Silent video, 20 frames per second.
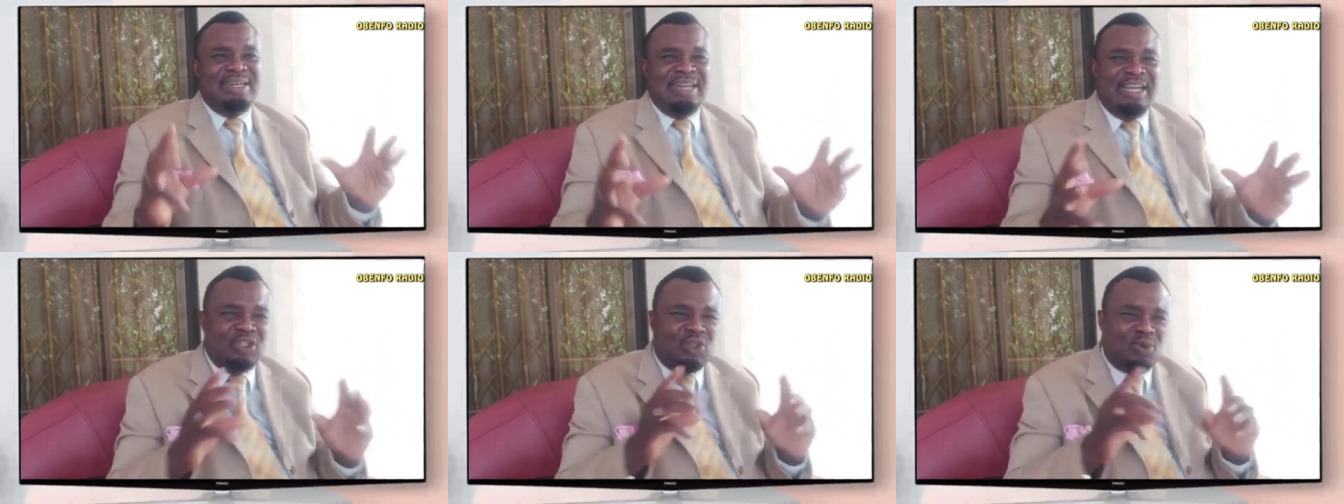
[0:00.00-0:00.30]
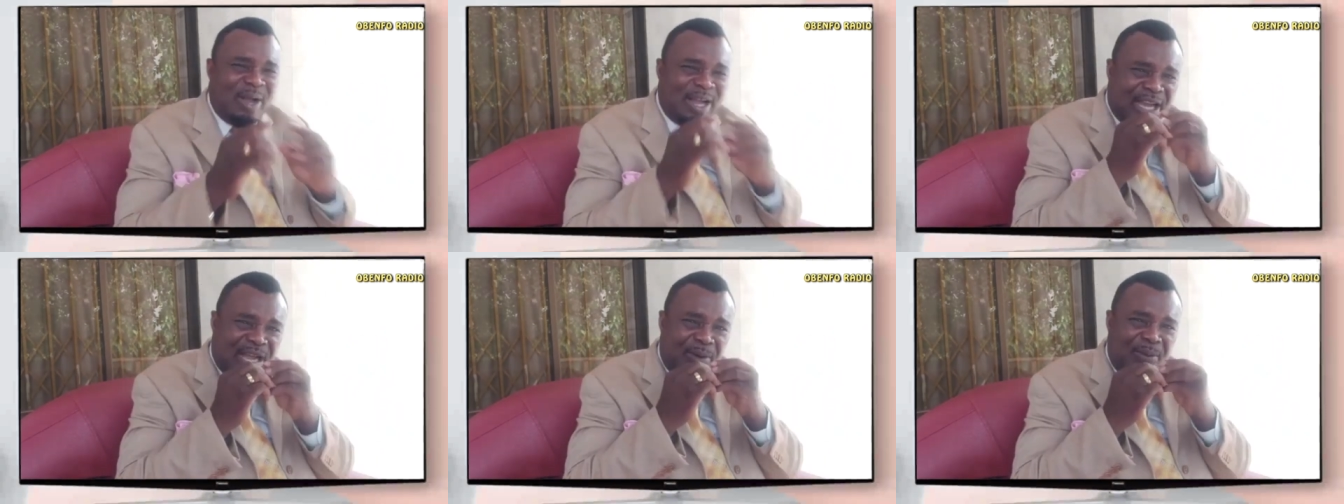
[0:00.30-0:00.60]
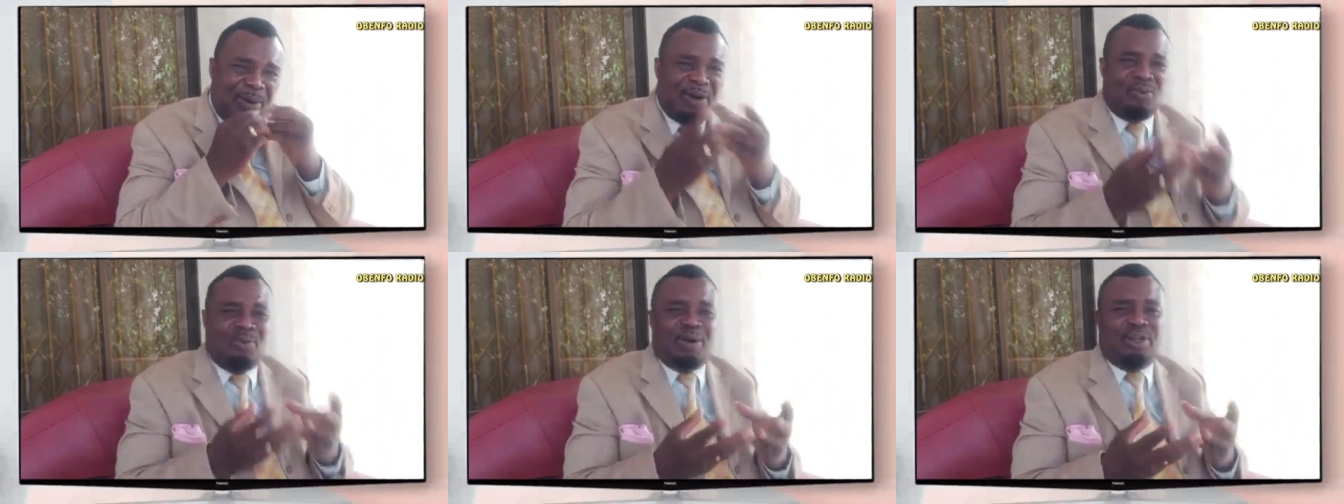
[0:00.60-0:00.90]
That's what
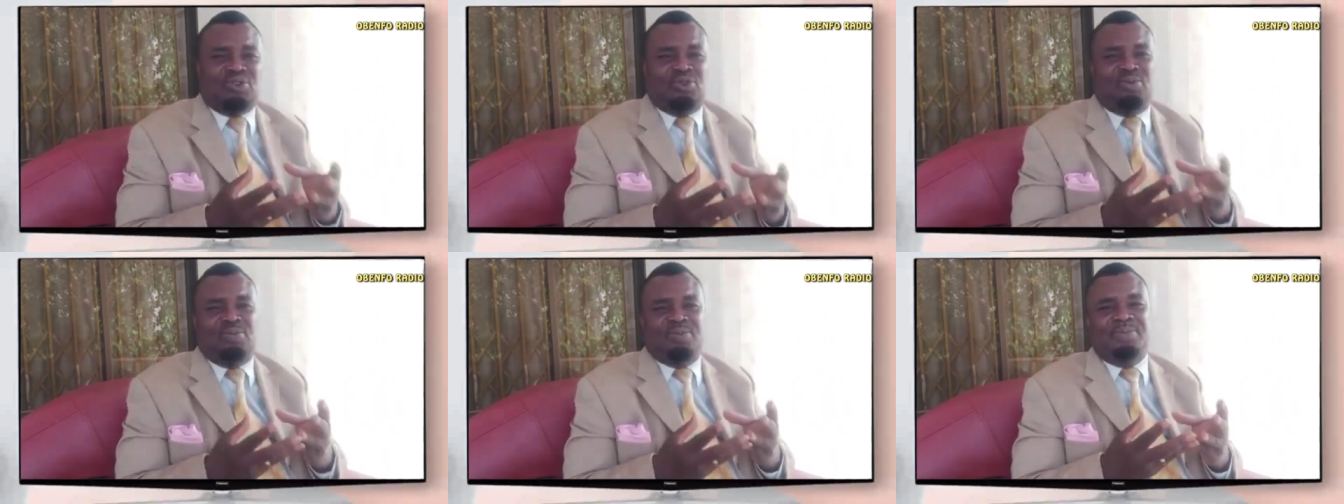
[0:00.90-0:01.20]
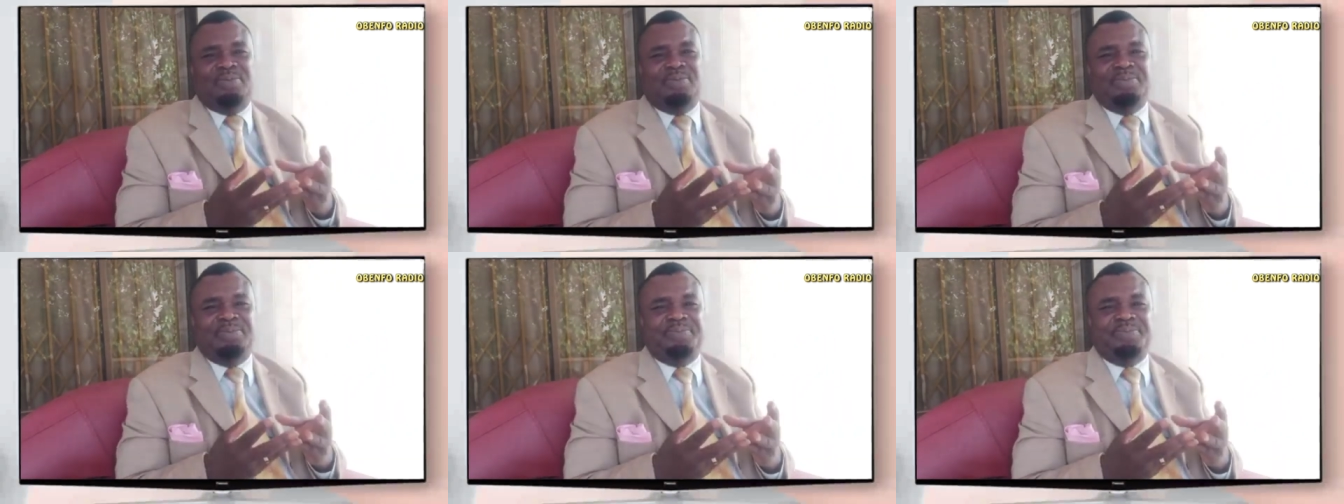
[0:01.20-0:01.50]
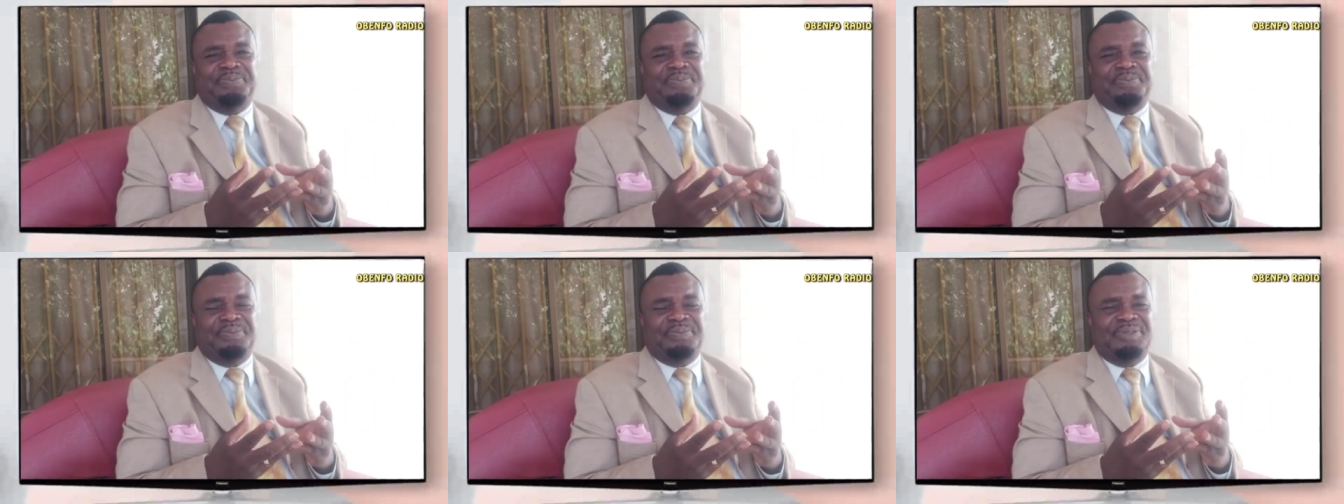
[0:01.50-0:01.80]
Kamanwatu.
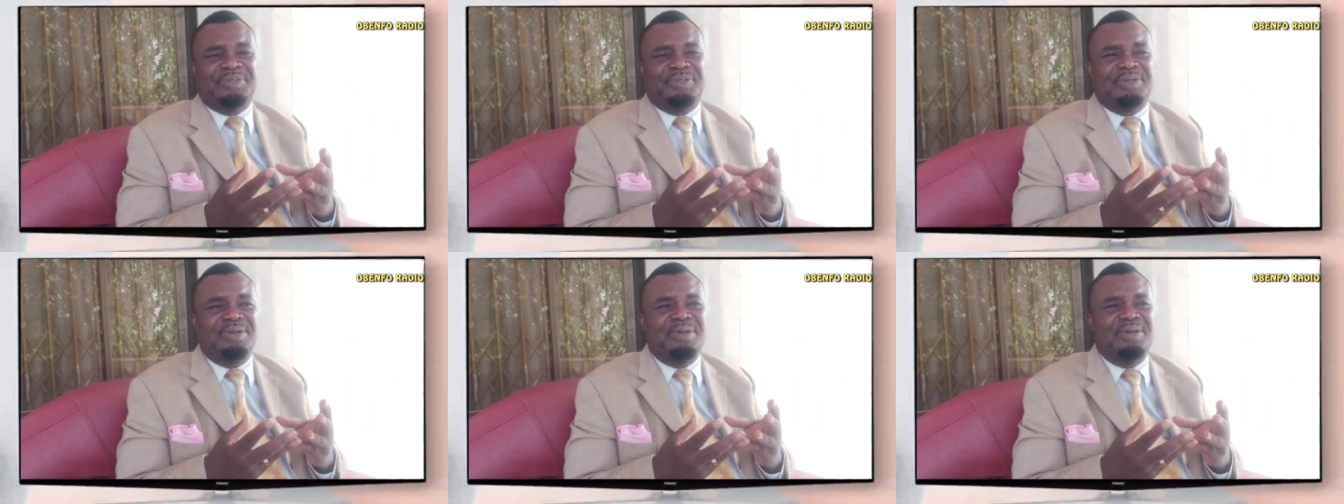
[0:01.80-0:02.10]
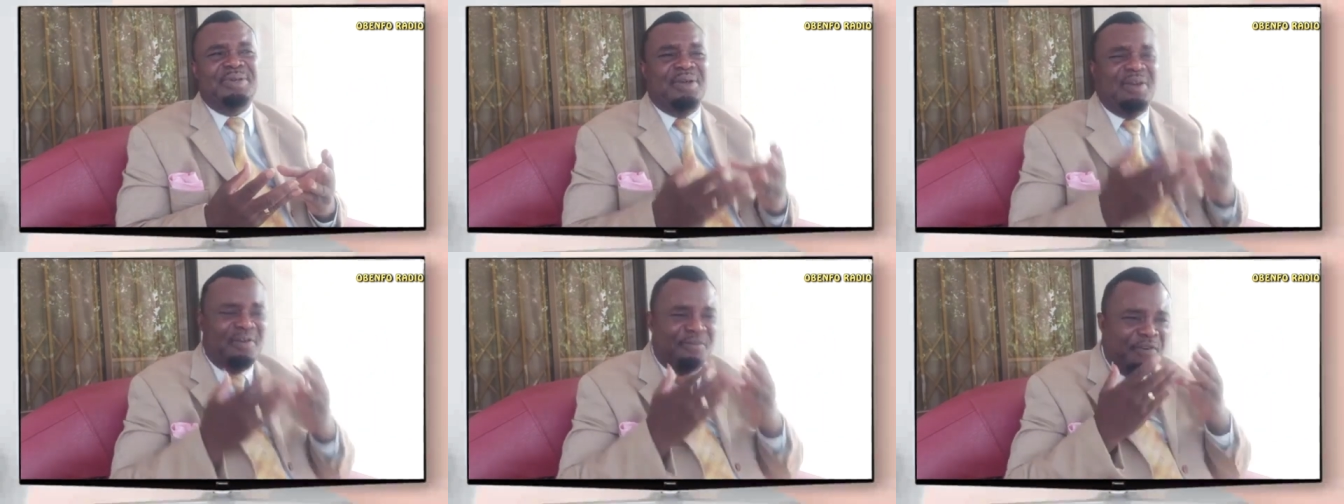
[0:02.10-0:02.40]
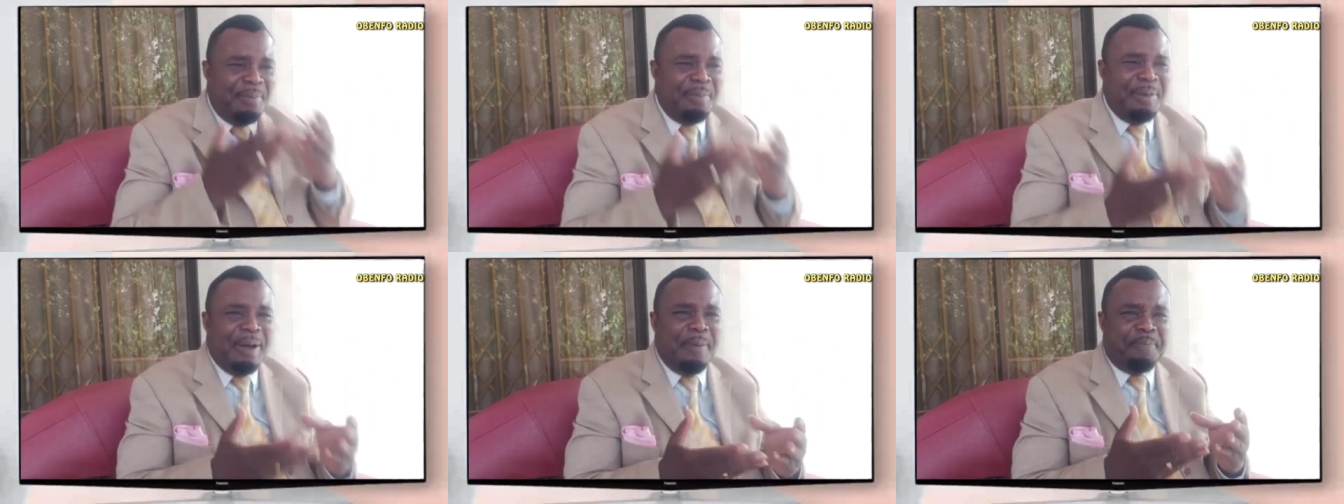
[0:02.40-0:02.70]

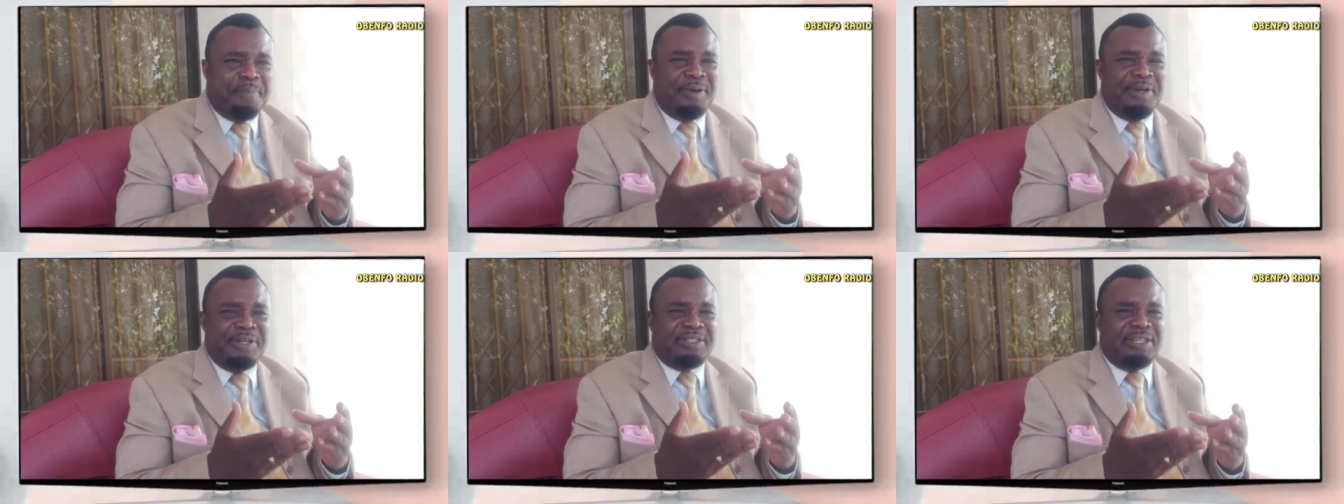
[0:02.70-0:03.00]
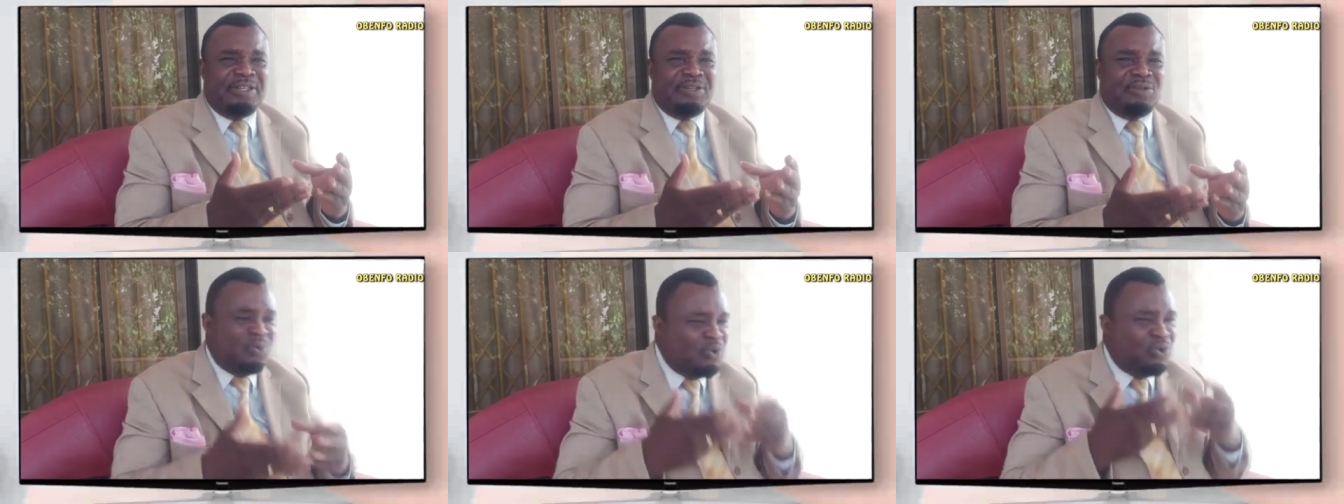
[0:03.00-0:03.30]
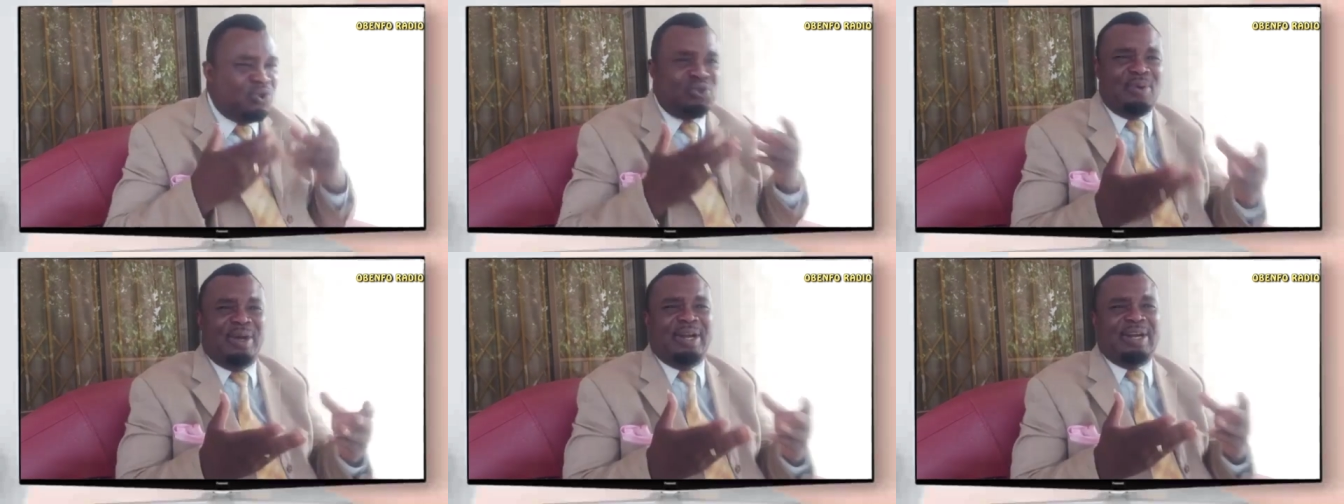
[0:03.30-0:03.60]
Former President,
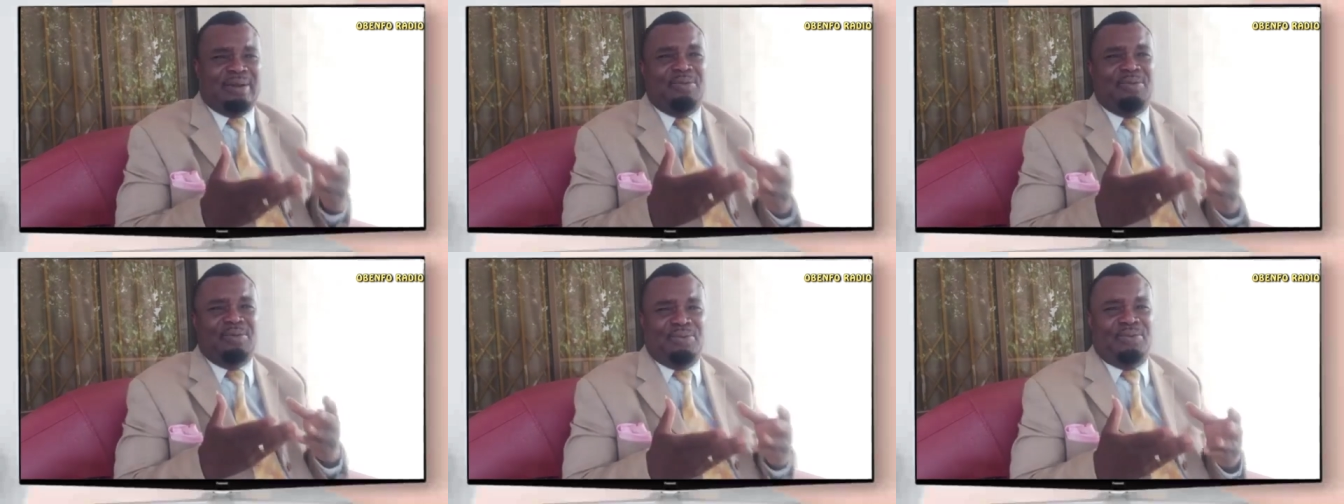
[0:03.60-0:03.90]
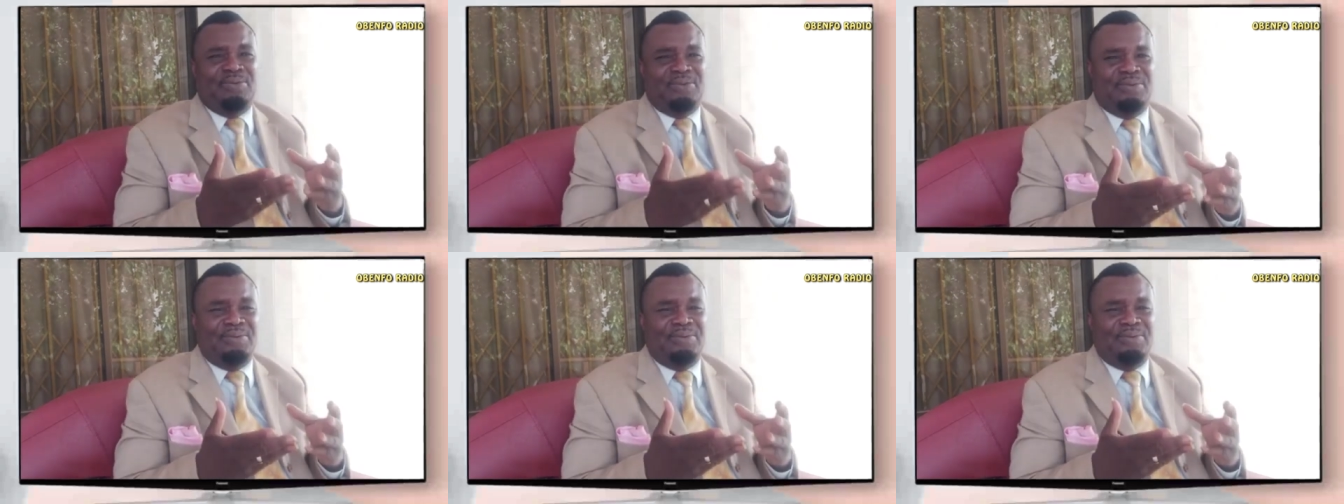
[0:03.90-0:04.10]
who to animal.